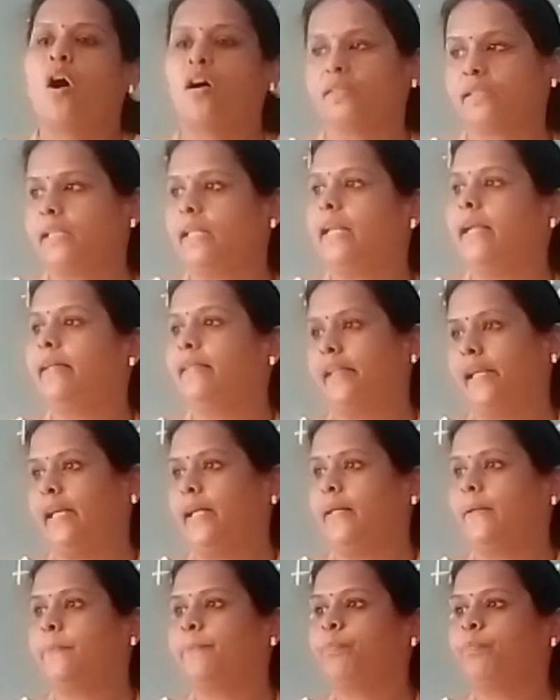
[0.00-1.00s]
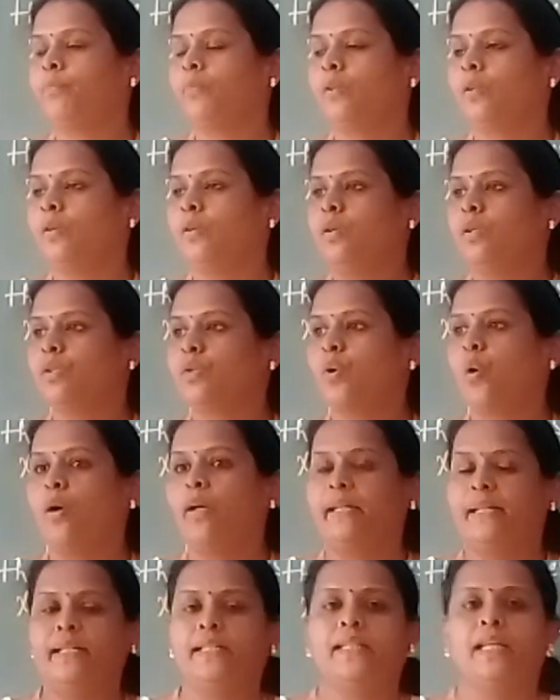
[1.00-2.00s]
oscillating. So
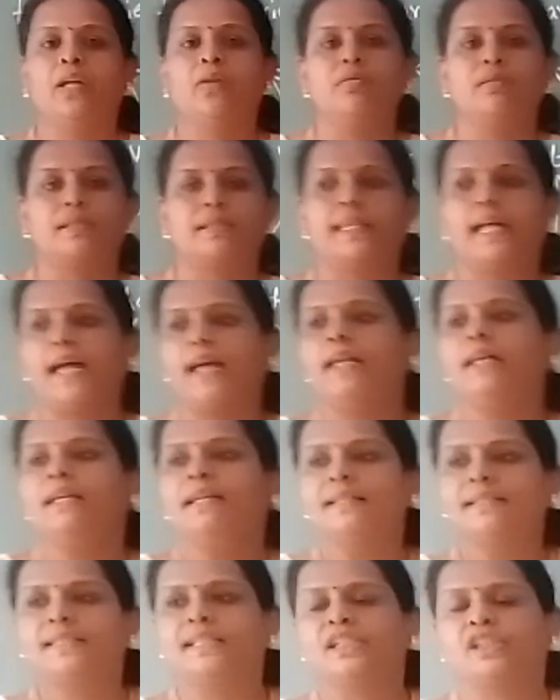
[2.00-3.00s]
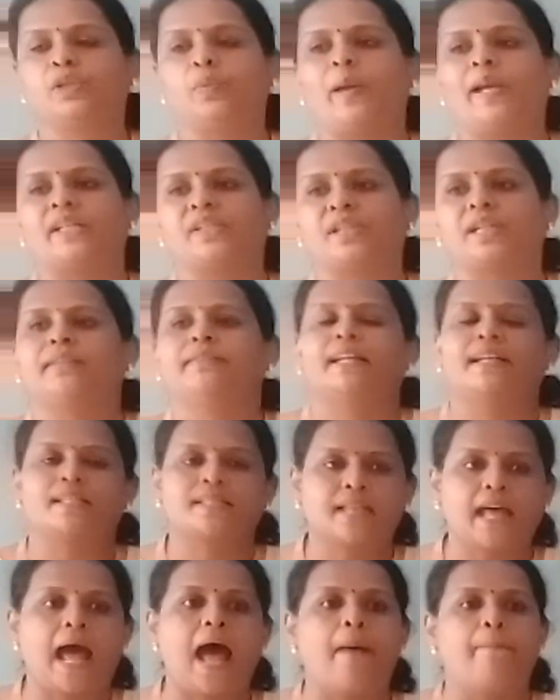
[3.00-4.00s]
it gives the situation
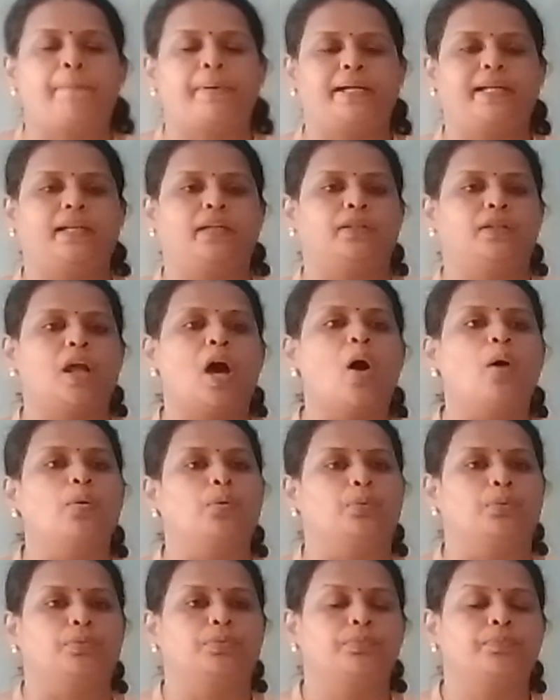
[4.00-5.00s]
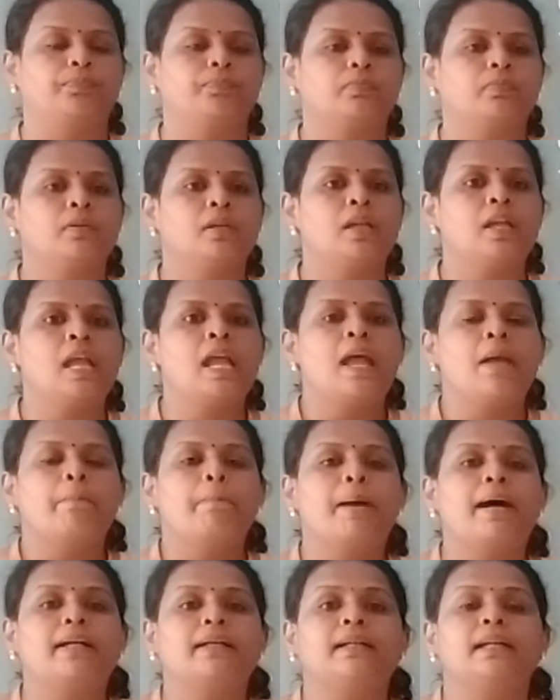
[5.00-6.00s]
that's happening now.
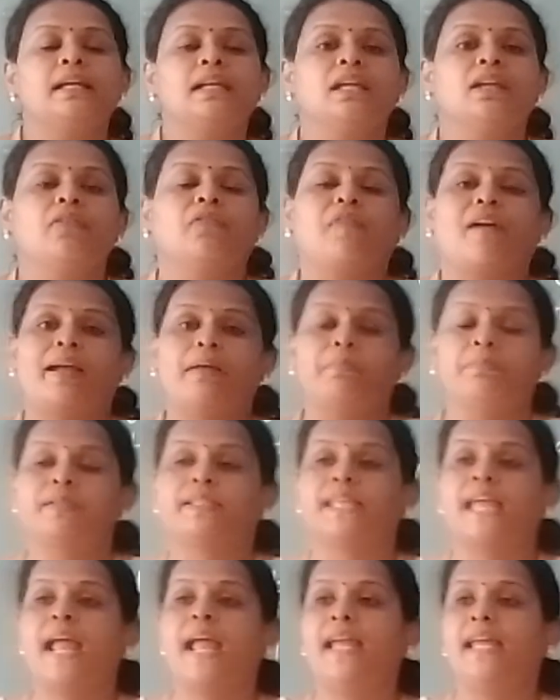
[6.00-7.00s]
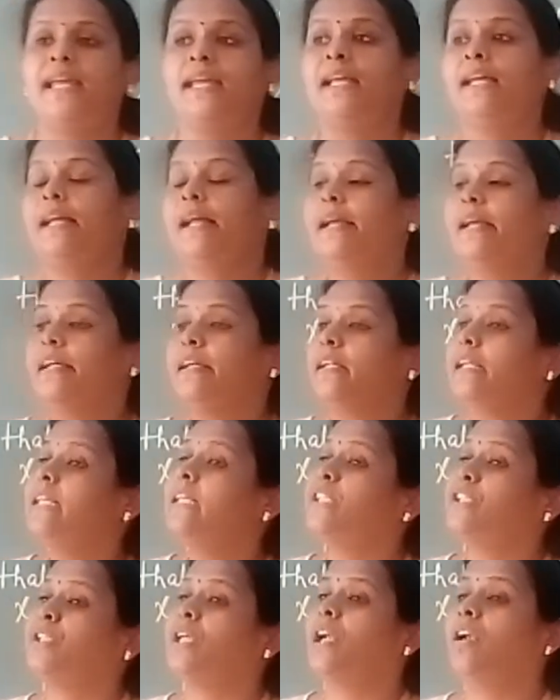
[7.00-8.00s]
But if I am saying
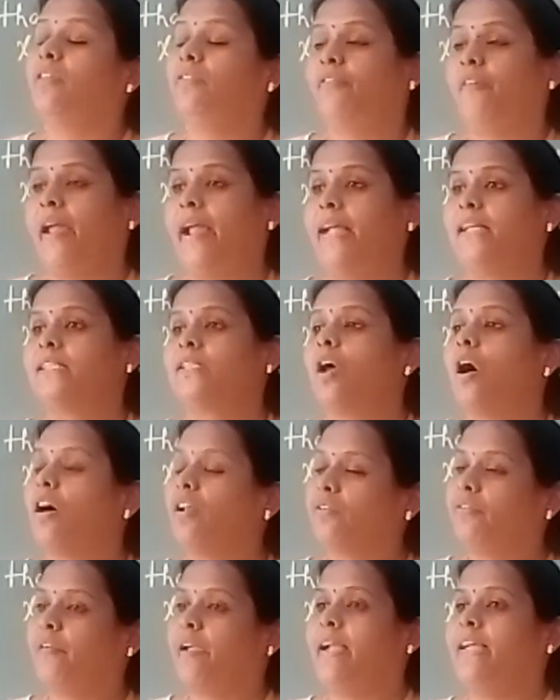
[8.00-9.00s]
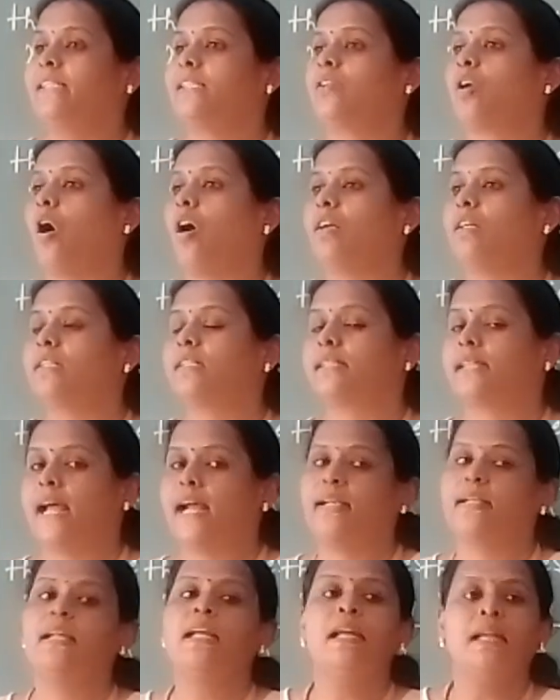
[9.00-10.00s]
initial phase or phase
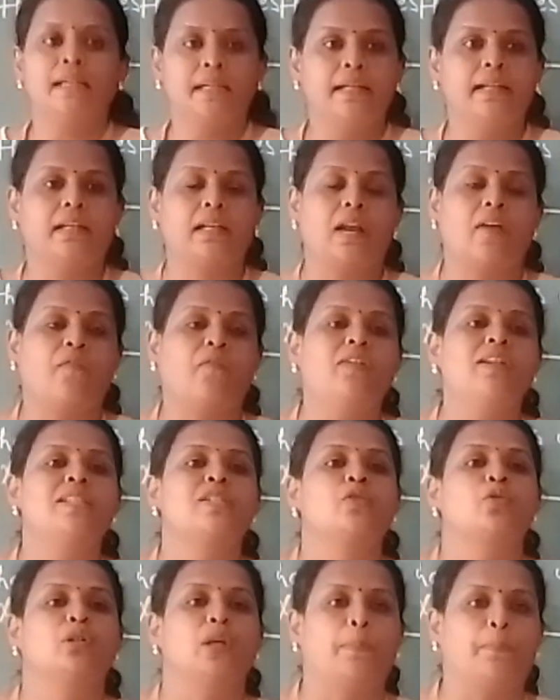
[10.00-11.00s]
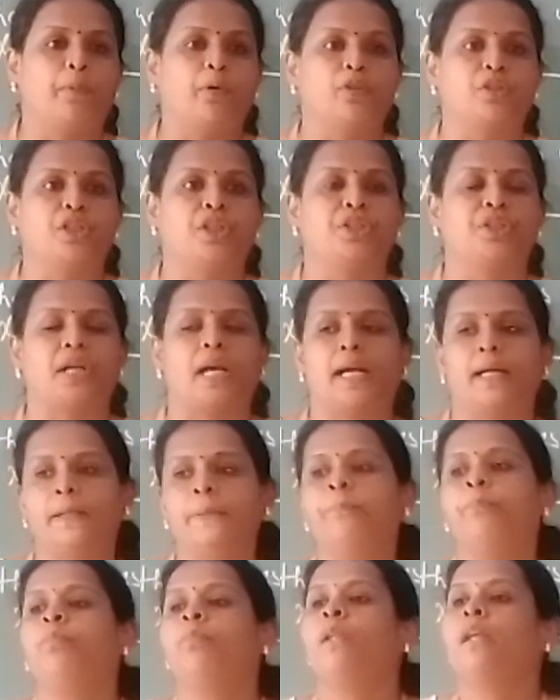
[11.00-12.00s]
constant, it refers to the position